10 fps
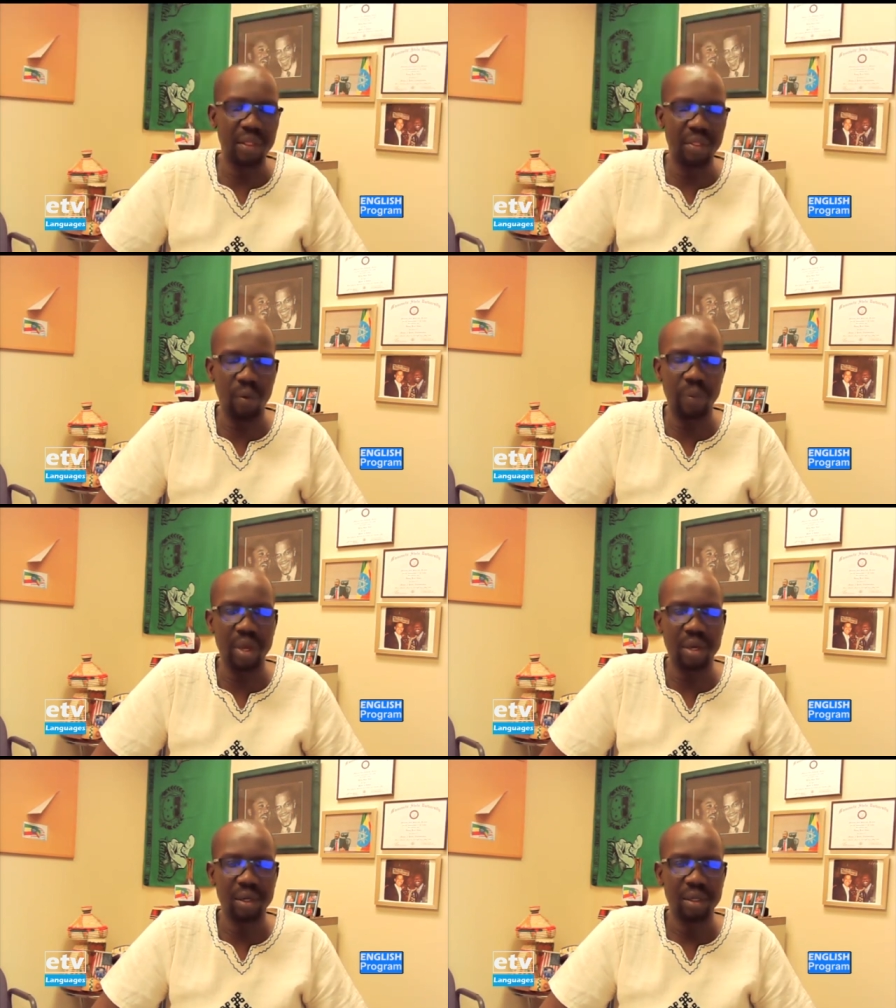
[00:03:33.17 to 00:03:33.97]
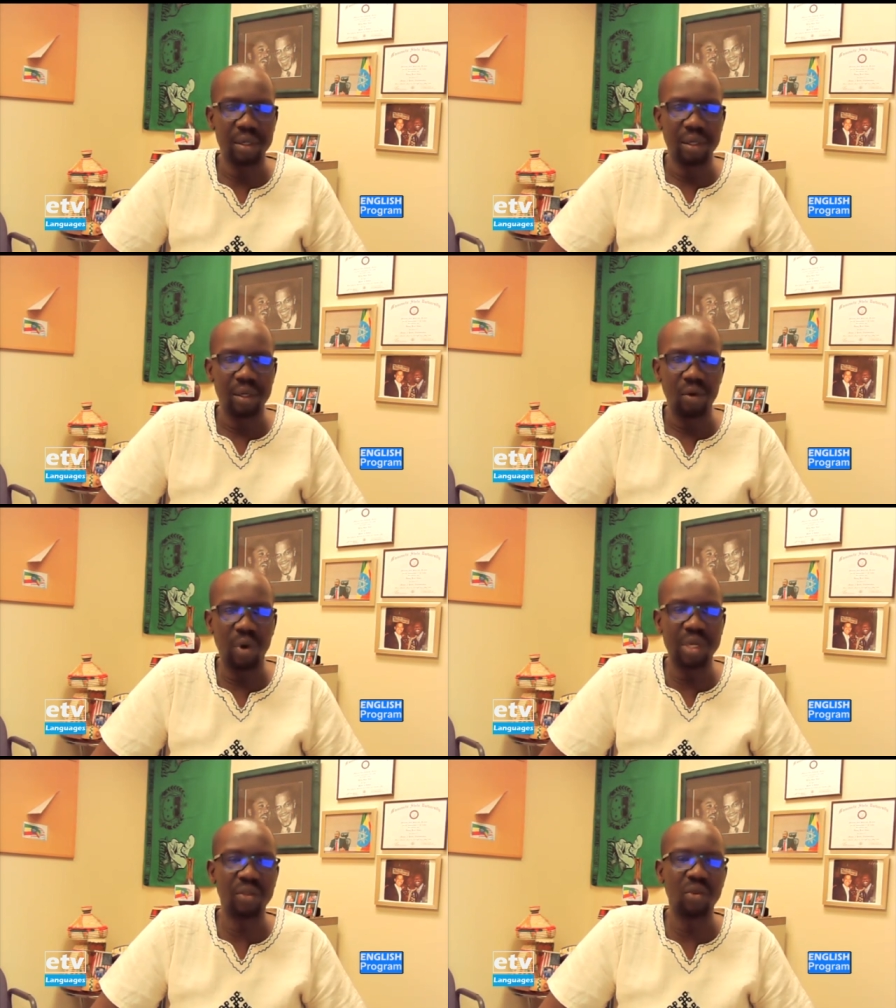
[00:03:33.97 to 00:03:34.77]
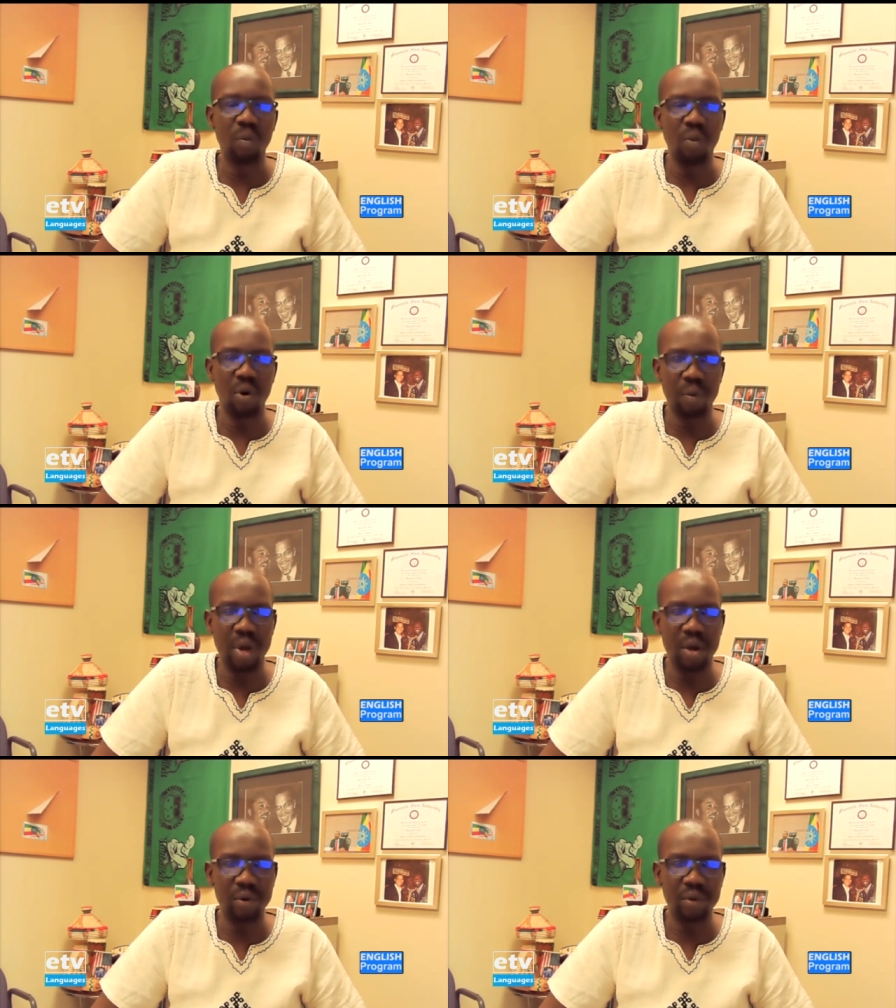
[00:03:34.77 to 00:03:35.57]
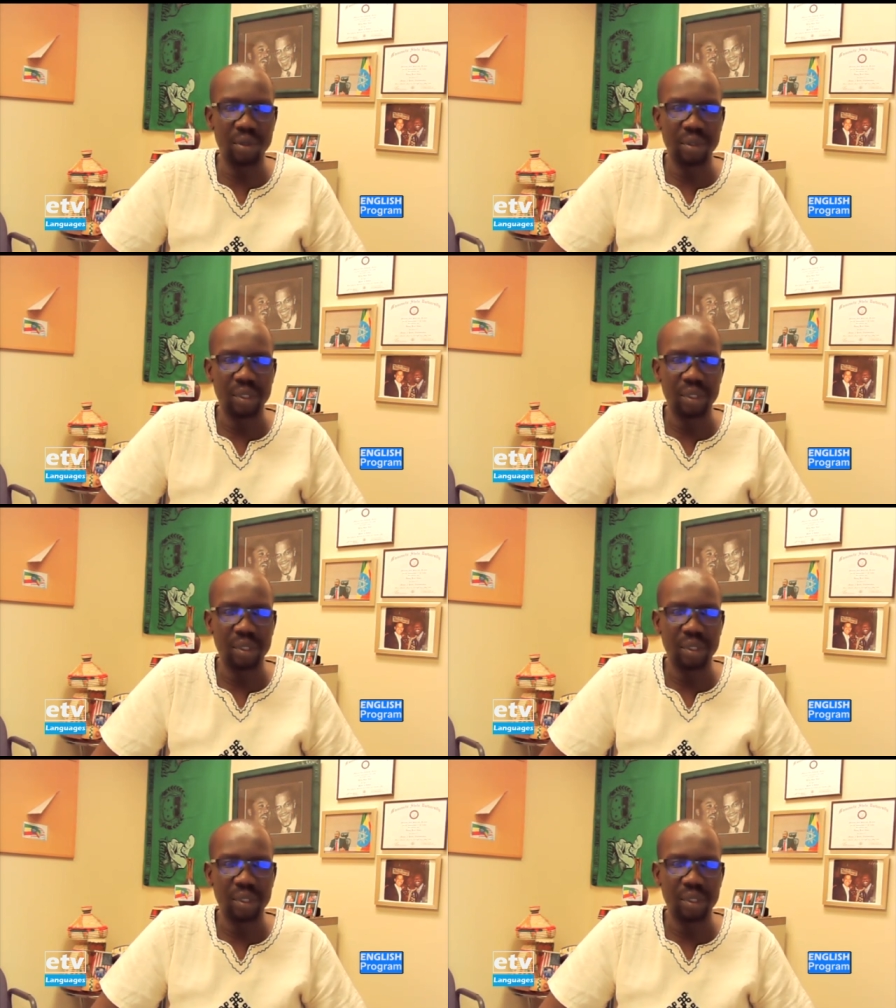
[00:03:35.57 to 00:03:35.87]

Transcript: Ethiopia, what is no more about.